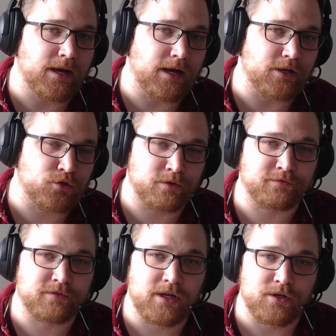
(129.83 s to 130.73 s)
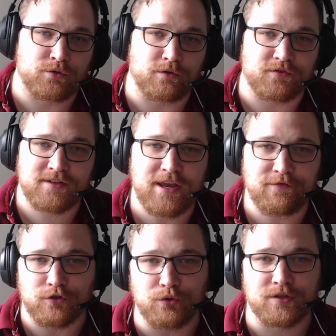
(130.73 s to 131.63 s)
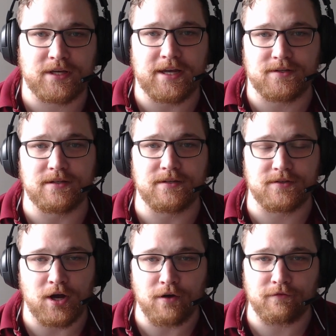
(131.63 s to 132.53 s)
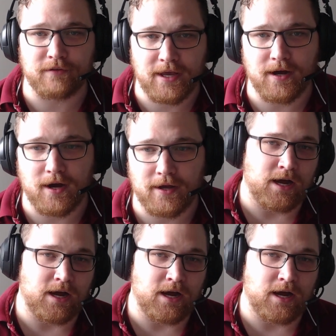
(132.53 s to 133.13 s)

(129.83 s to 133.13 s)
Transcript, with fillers: sort of safe use cases of AI.